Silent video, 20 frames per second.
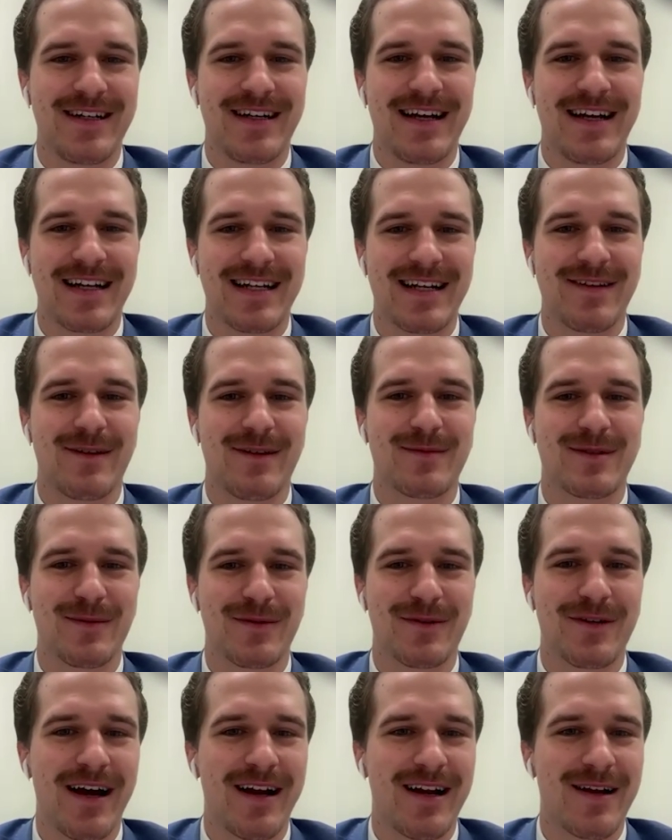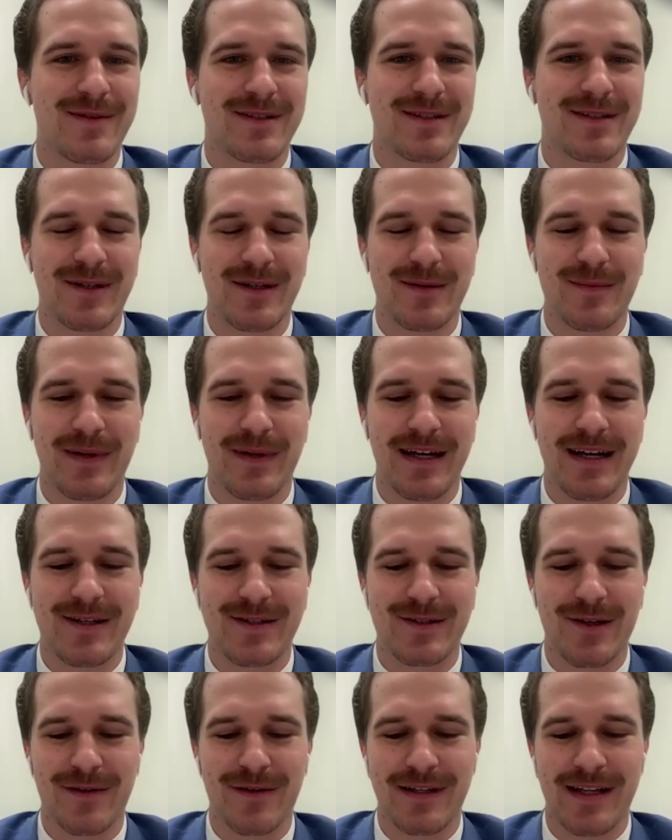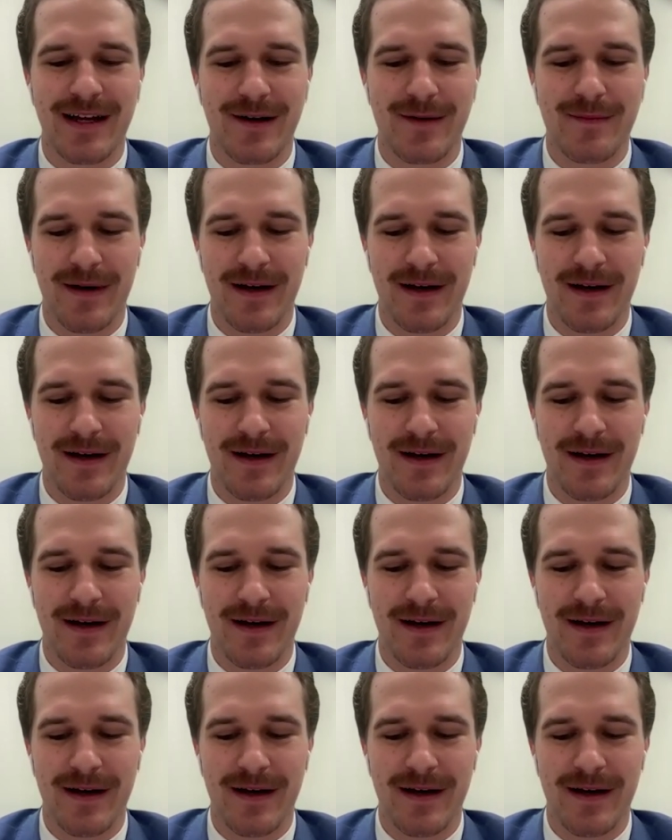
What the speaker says: You got to give them some credit with some good players over there.